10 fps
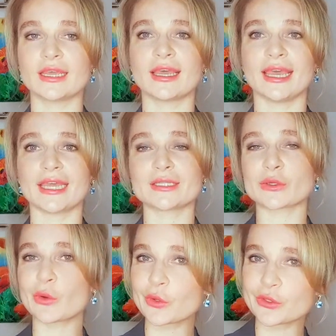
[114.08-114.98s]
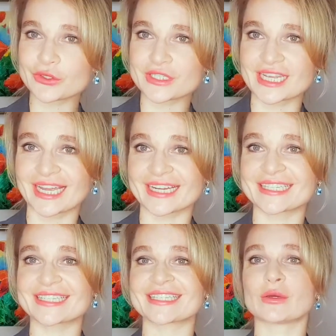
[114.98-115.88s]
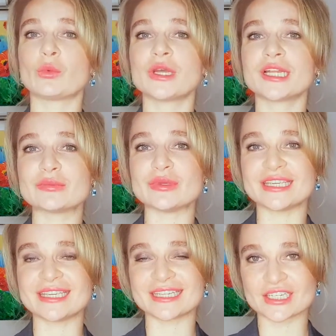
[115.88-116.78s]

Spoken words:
And all your texts will be